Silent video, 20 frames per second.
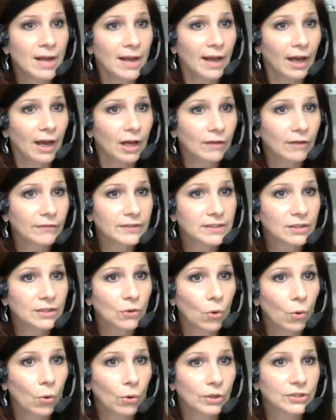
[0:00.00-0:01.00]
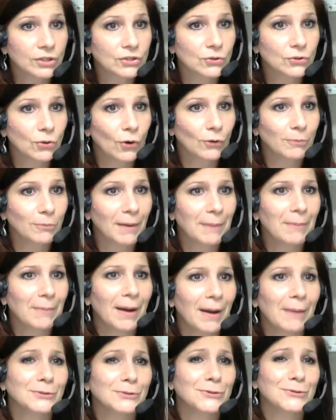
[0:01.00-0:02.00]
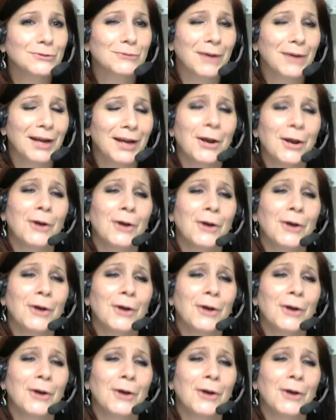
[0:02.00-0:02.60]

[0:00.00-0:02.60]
Elvis and Horace trolled my Bible News radio